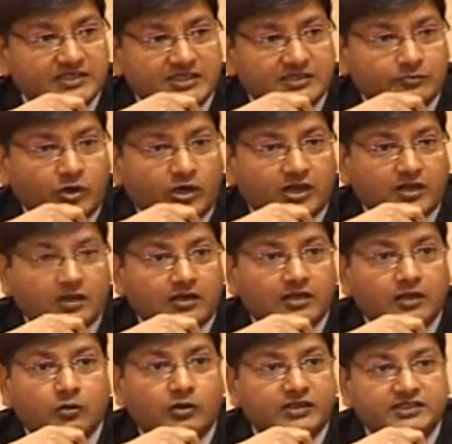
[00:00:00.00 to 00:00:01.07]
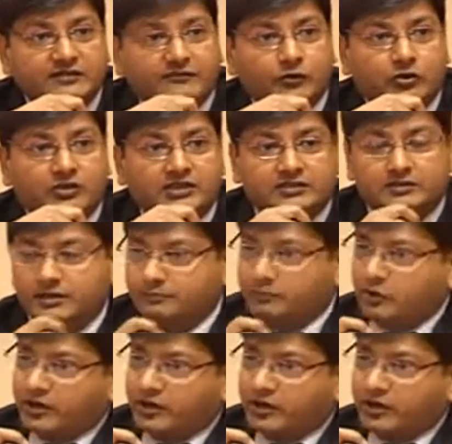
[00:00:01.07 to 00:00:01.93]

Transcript: business model, what is the focus?